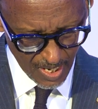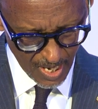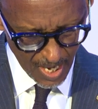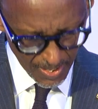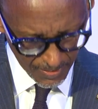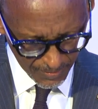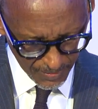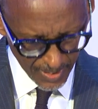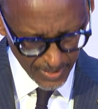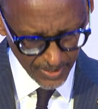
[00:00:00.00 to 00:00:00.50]

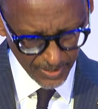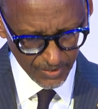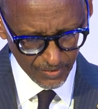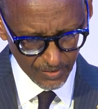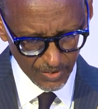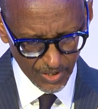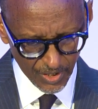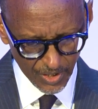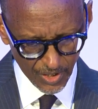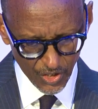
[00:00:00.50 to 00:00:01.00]
I thank
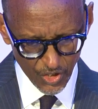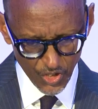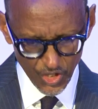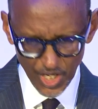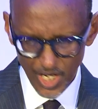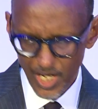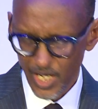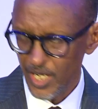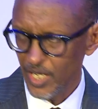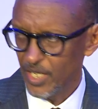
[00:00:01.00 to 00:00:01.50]
the
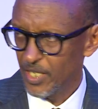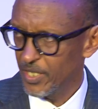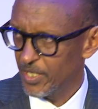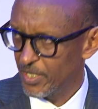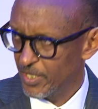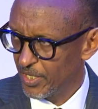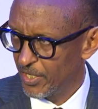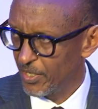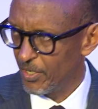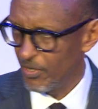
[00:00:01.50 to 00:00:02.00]
chair
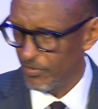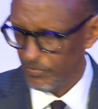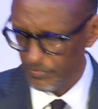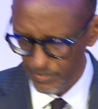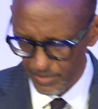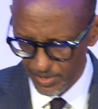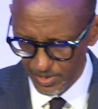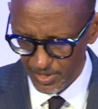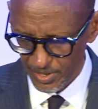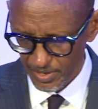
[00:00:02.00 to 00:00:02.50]
in
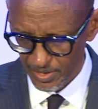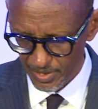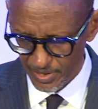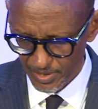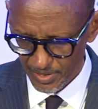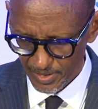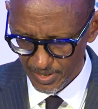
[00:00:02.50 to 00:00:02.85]
office